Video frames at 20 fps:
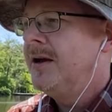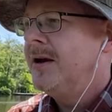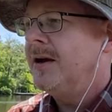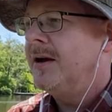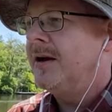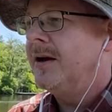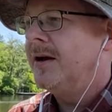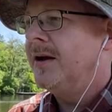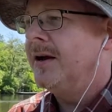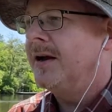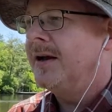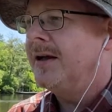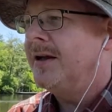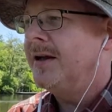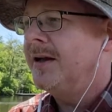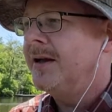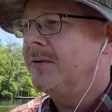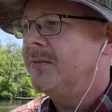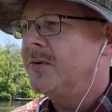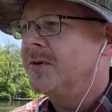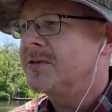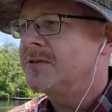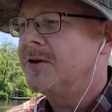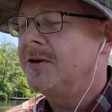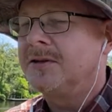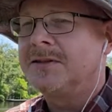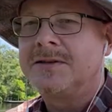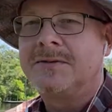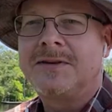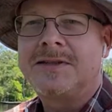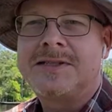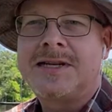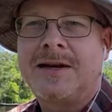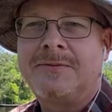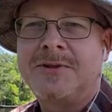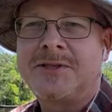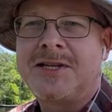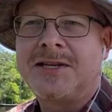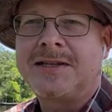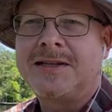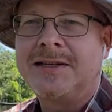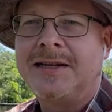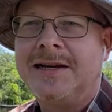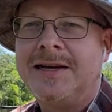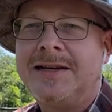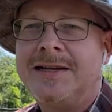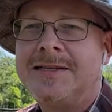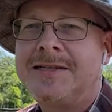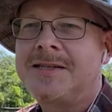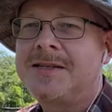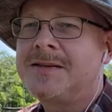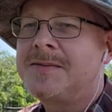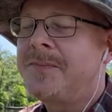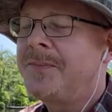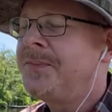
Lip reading: I had what's called diverticulitis.